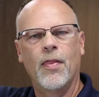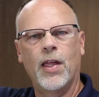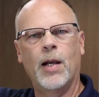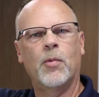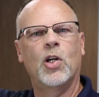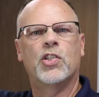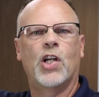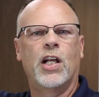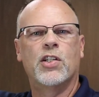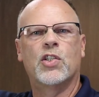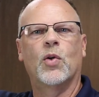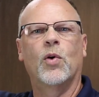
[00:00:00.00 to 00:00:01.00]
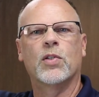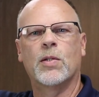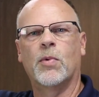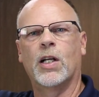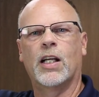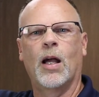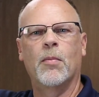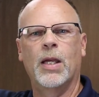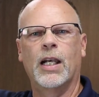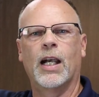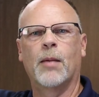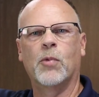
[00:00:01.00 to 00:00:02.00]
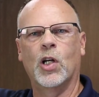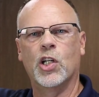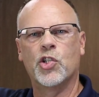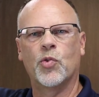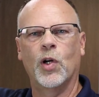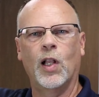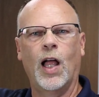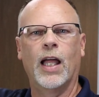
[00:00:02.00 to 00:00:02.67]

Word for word: Then I'm going to change tools. I'm going to come in and I'm going to drill